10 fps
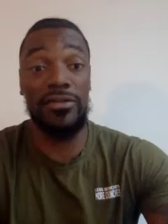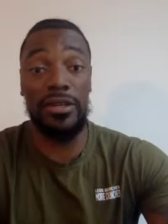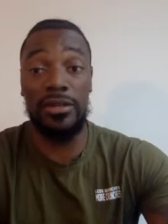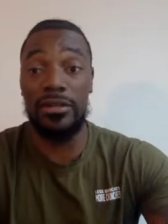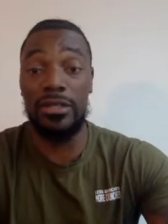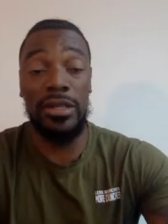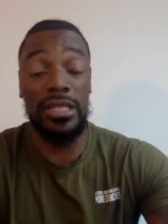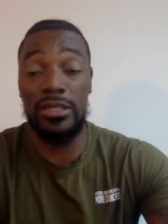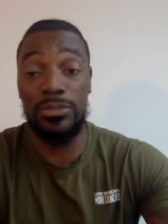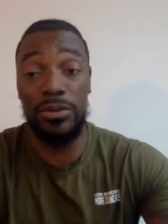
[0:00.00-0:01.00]
of it. So
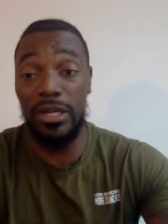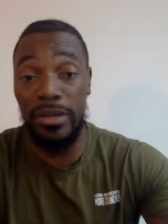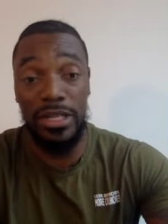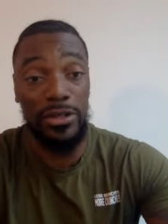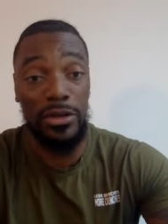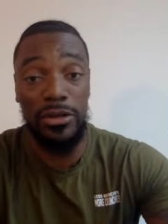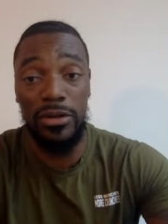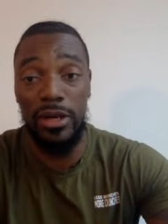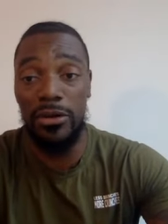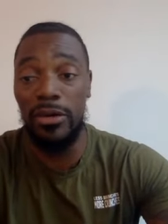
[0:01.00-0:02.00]
that's pretty much all you
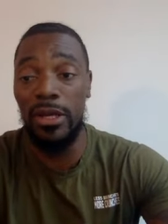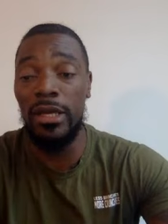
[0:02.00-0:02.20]
know.